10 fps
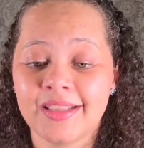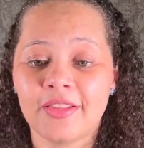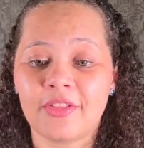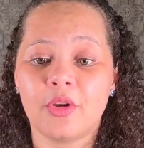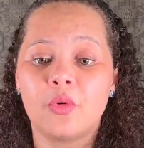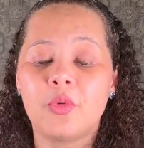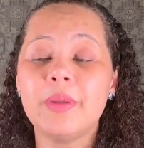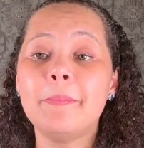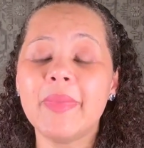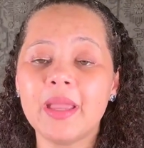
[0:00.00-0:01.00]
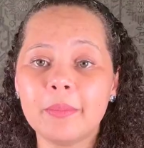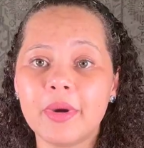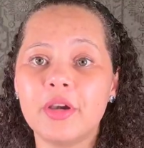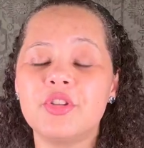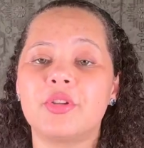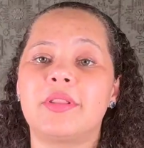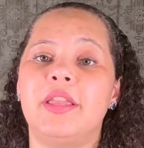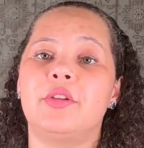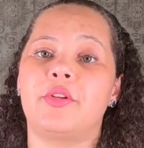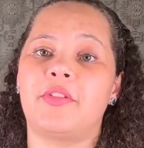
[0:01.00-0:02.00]
So remember to
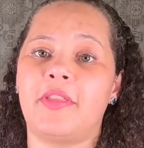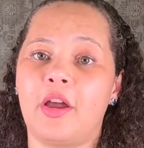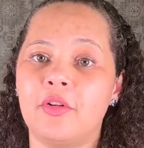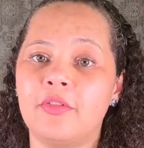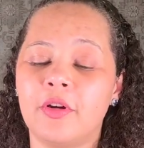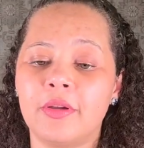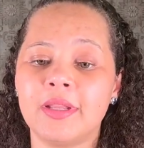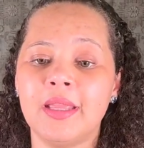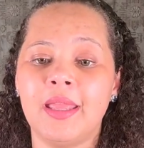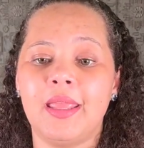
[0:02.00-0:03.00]
take your cell phone